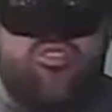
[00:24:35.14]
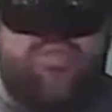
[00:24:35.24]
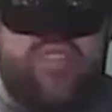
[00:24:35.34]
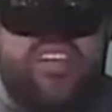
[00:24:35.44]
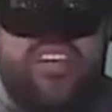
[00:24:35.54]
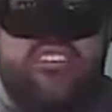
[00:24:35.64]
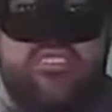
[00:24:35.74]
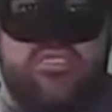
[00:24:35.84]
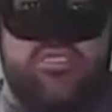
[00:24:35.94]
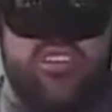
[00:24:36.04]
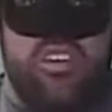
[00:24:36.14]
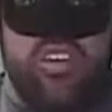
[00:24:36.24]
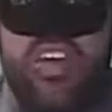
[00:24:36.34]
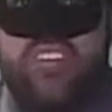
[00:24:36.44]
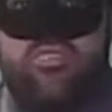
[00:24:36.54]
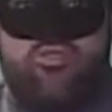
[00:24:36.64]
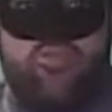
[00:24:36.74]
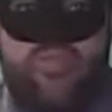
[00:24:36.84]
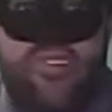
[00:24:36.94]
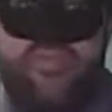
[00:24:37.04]
trepidation. Yeah, so it was
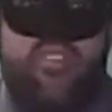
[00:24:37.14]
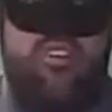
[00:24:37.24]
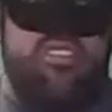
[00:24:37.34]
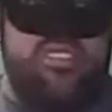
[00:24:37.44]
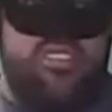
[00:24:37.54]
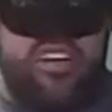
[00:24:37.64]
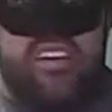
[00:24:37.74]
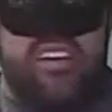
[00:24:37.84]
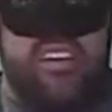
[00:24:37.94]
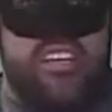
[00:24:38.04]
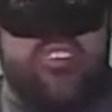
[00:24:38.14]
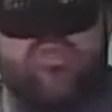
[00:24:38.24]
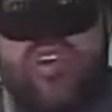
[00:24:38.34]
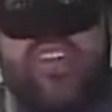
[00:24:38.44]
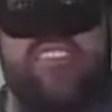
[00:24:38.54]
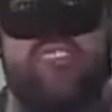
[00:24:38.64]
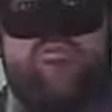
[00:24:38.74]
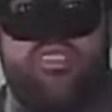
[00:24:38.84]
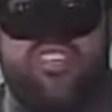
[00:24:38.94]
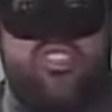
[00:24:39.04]
pretty far until like It's right after the
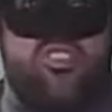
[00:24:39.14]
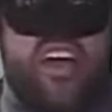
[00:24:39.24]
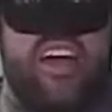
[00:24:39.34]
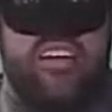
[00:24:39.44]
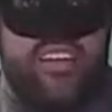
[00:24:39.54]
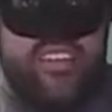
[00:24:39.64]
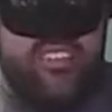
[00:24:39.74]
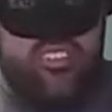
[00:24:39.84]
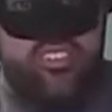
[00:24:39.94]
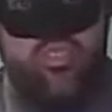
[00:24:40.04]
racetrack, like the